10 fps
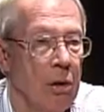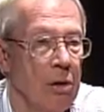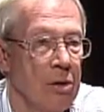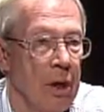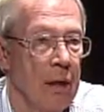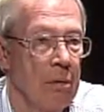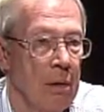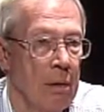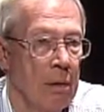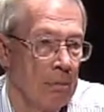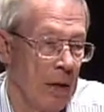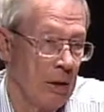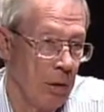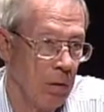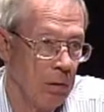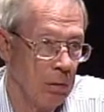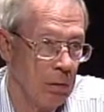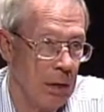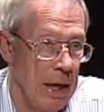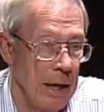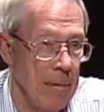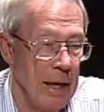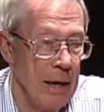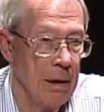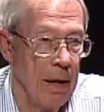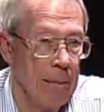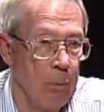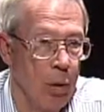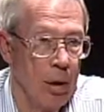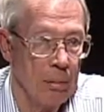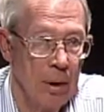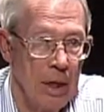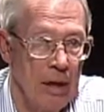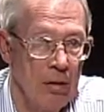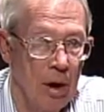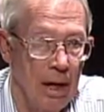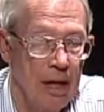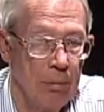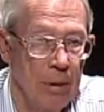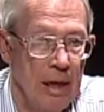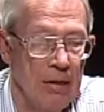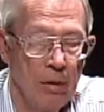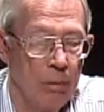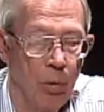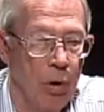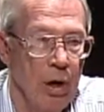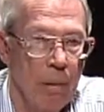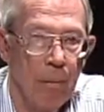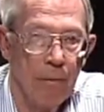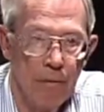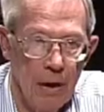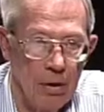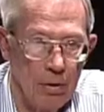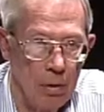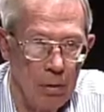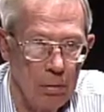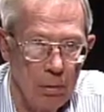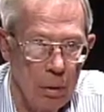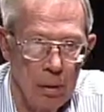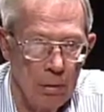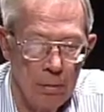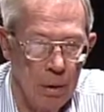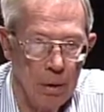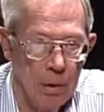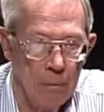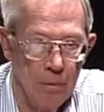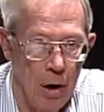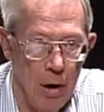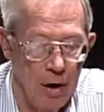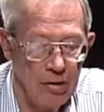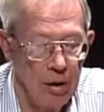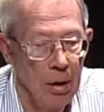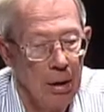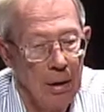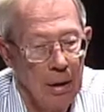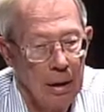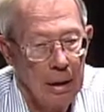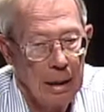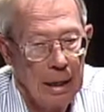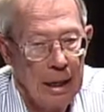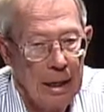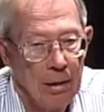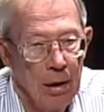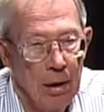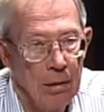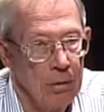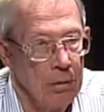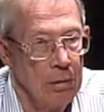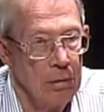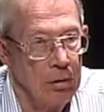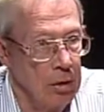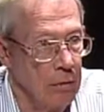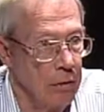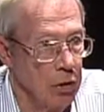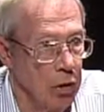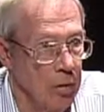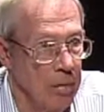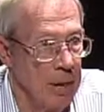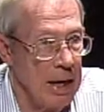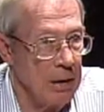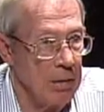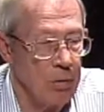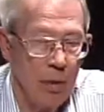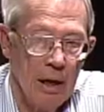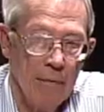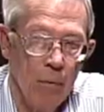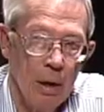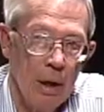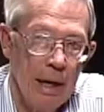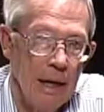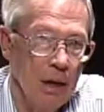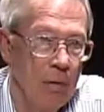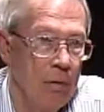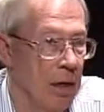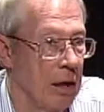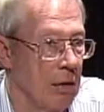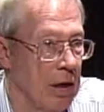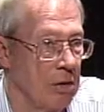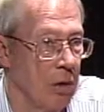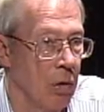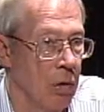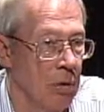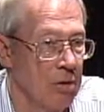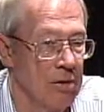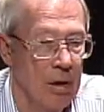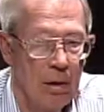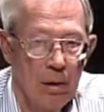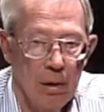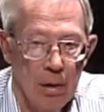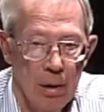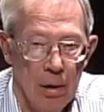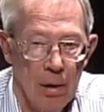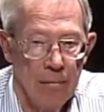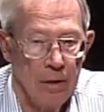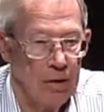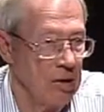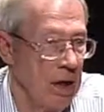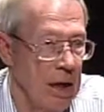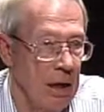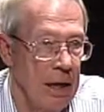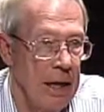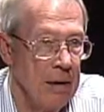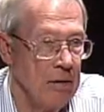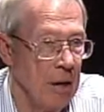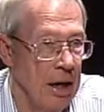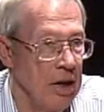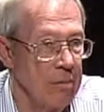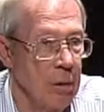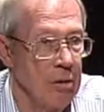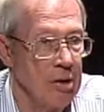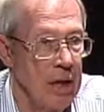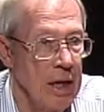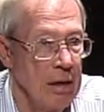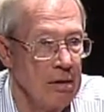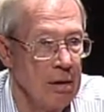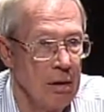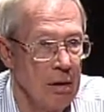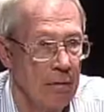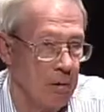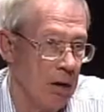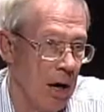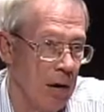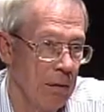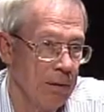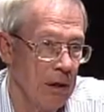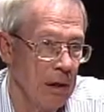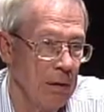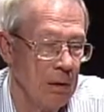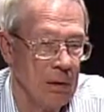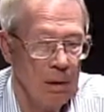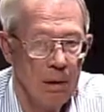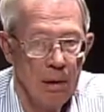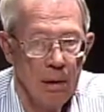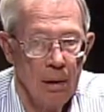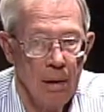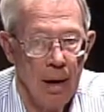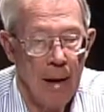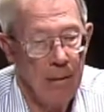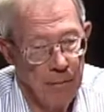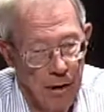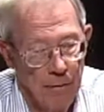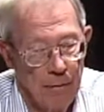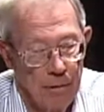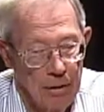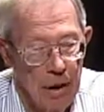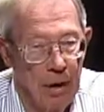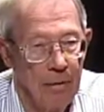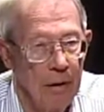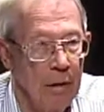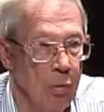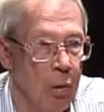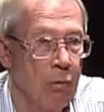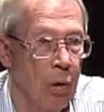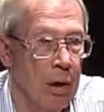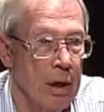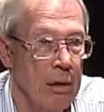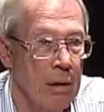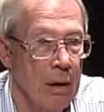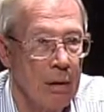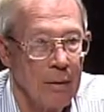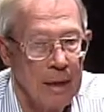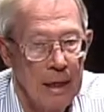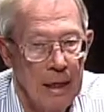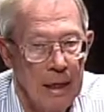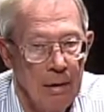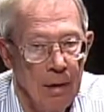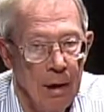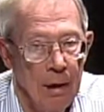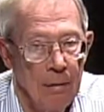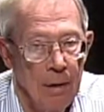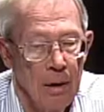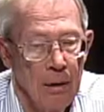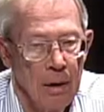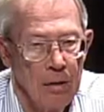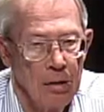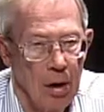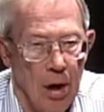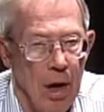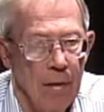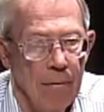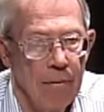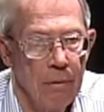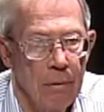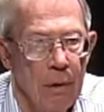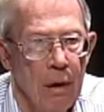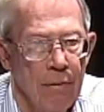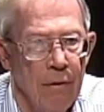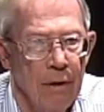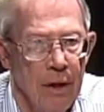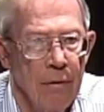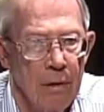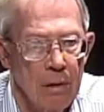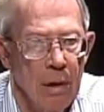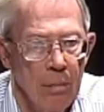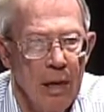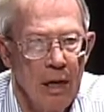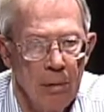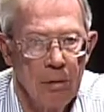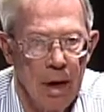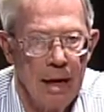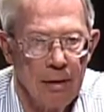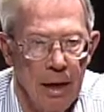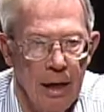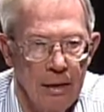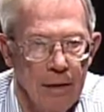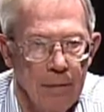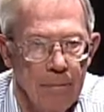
who makes her own handmade lampwork beads, glass beads, is a real professional artist. And silver jewelry makers, have one lady who decorates gourds, stained glass, glass mosaics, photography. I'm involved in photography and woodworking, and just a lot of different mediums like that.